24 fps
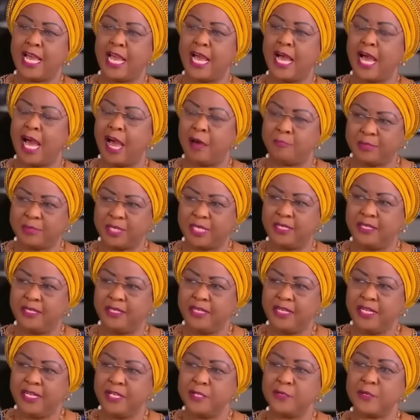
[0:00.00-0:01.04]
are happy
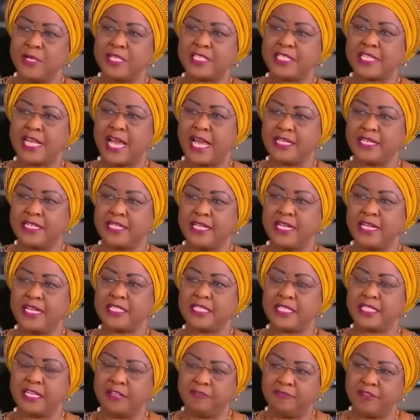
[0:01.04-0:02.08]
USAID
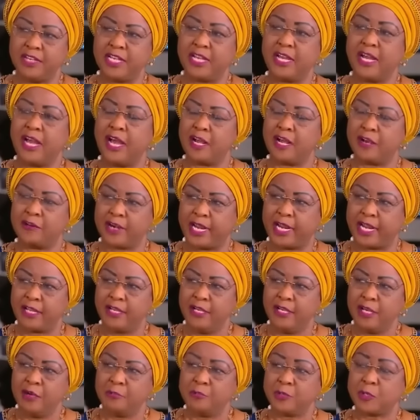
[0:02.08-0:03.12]
is leaving Hungary
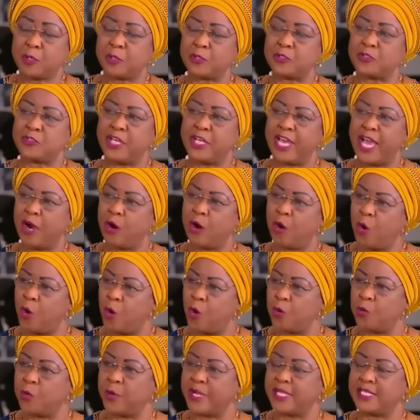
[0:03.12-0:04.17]
because they are
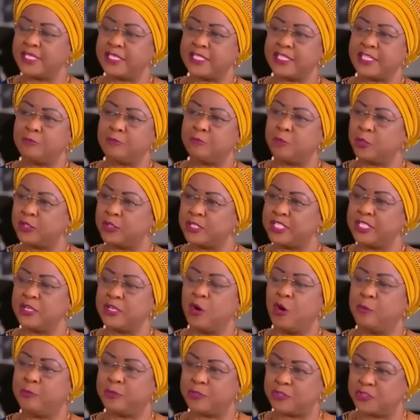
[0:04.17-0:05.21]
always supporting
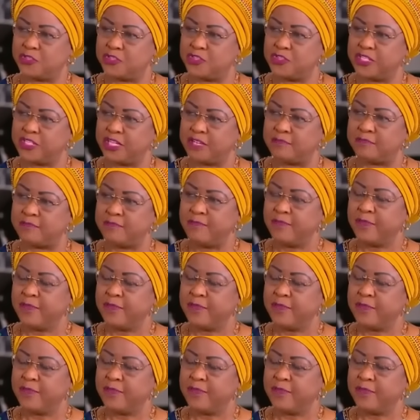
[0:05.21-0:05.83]
opposition.